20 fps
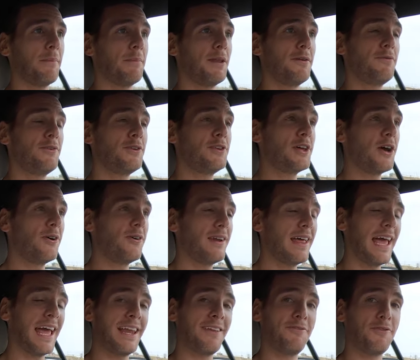But if you don't,
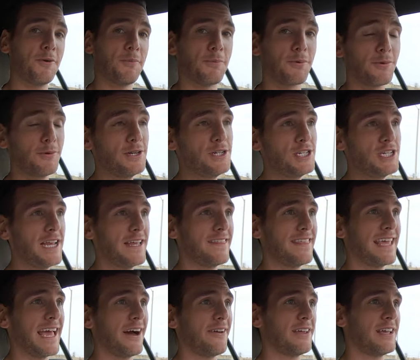and if you appreciate
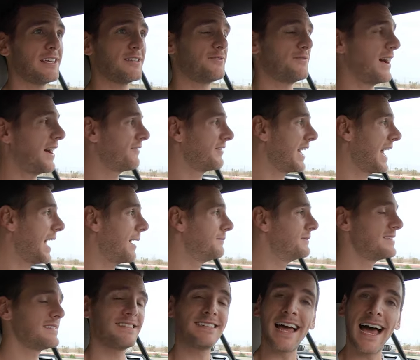the Audi S five
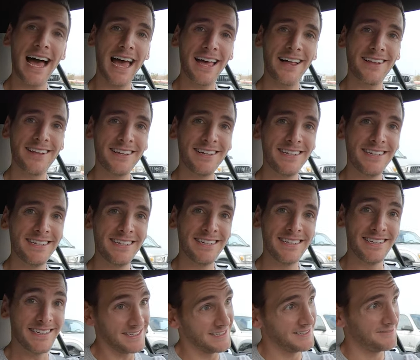Cab's style,
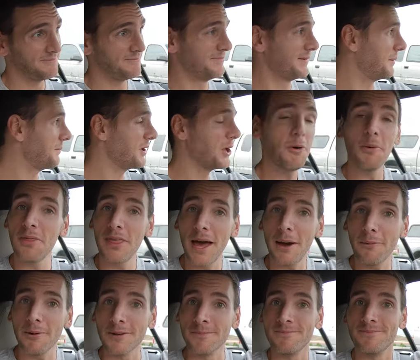maybe go with
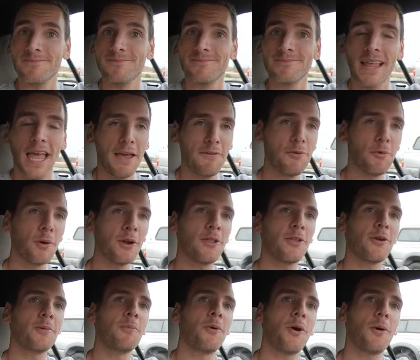that one. If you want to
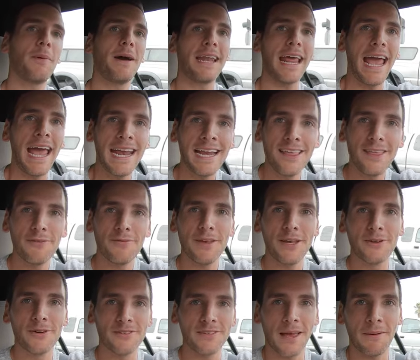learn more about any of the
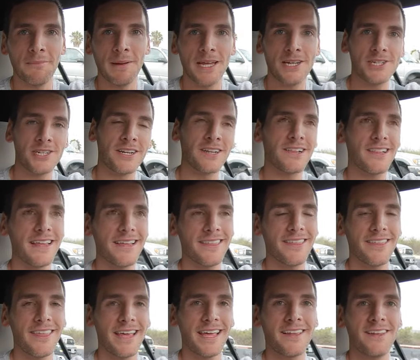vehicles I mentioned, click
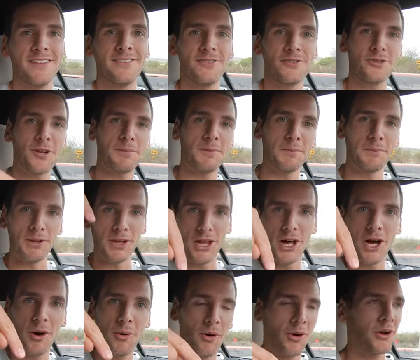the link in the description
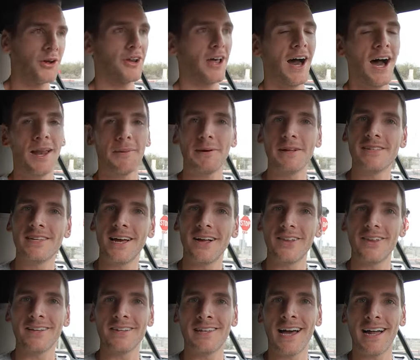below or go to
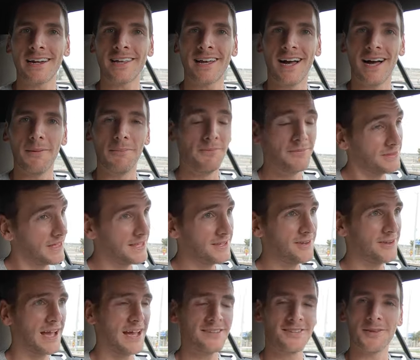autobytel dot com. Thank
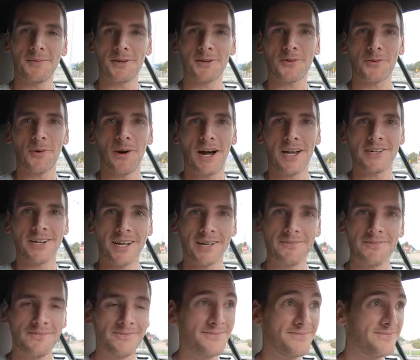you guys so much for watching.